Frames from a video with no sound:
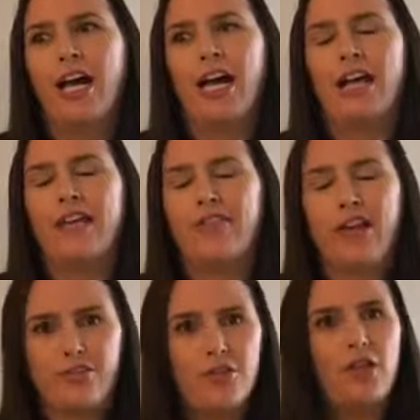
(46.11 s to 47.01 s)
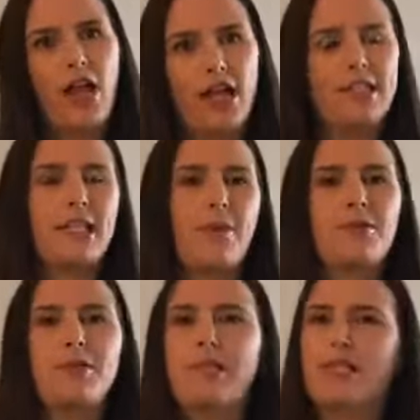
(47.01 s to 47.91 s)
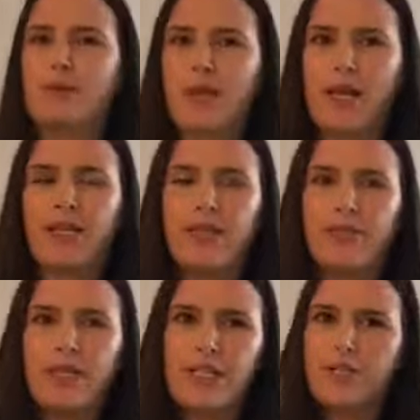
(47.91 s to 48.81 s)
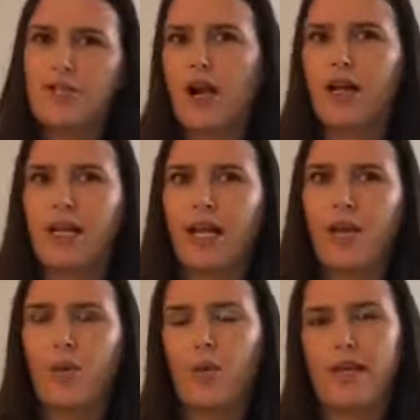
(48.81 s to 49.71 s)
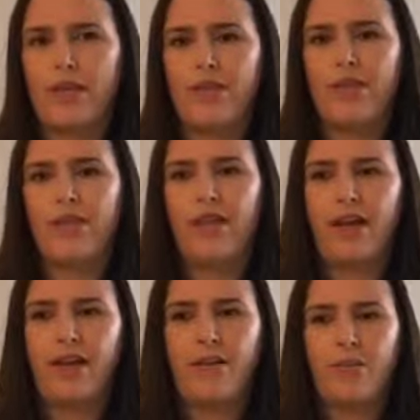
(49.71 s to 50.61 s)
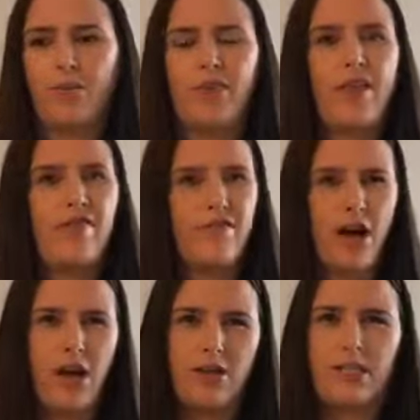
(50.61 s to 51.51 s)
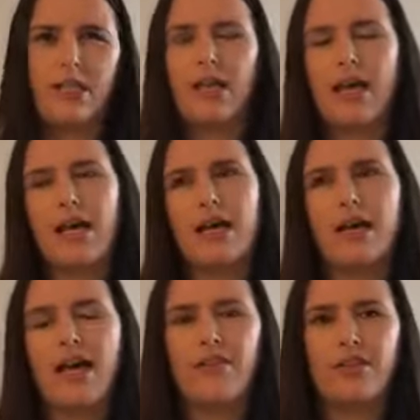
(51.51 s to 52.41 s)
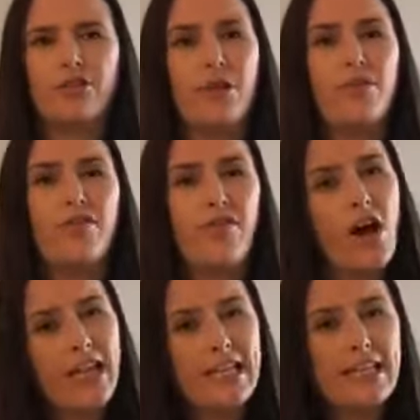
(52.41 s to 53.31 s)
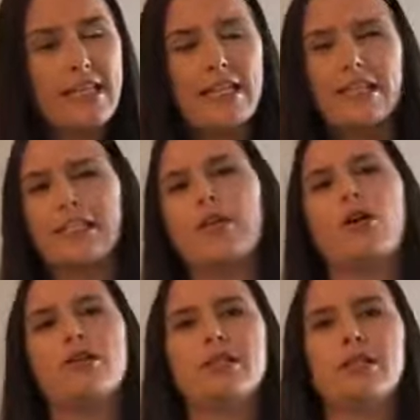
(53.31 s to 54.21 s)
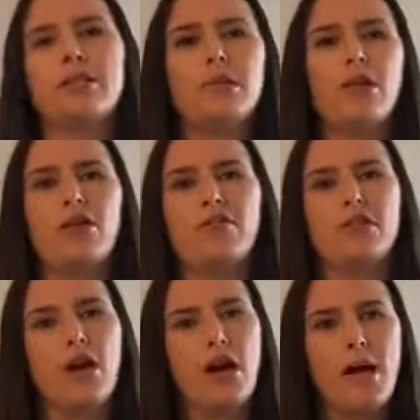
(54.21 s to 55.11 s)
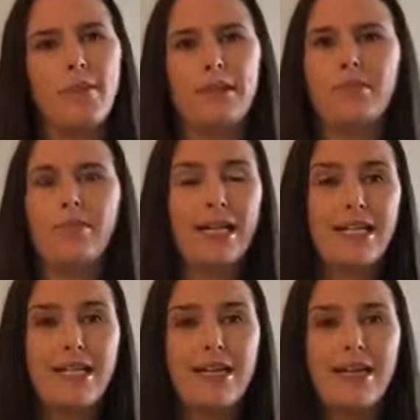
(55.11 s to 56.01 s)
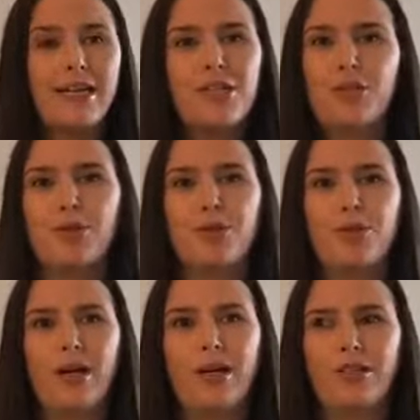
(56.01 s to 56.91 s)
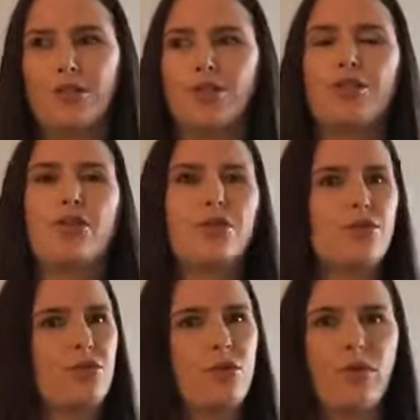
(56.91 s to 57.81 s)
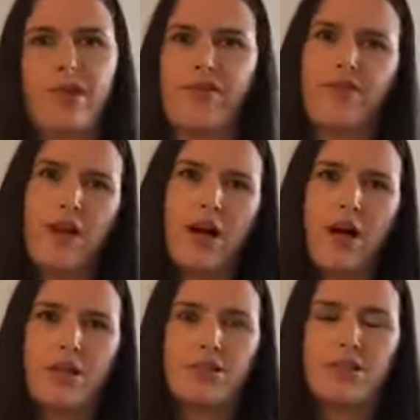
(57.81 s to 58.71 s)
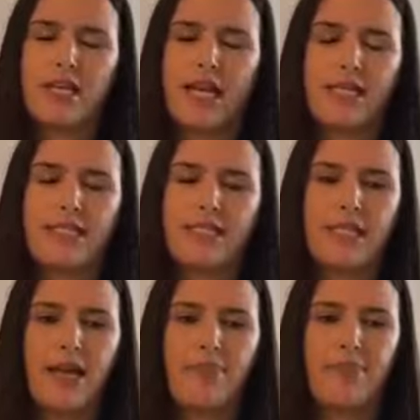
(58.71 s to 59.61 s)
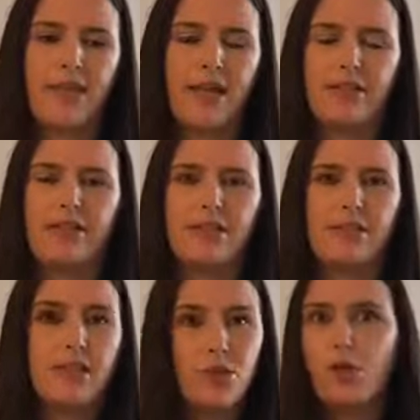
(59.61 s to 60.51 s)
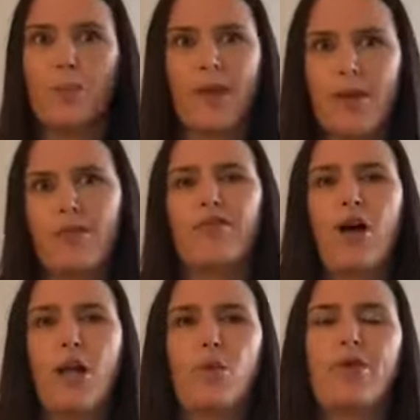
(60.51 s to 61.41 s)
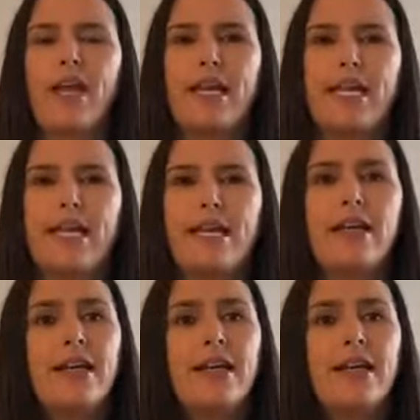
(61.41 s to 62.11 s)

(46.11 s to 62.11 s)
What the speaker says: you've had a few clients come to me this week and they're really struggling with their files. They are having trouble finding things. It's costing them a lot of time and money to search through all their files and still not be able to find what they need.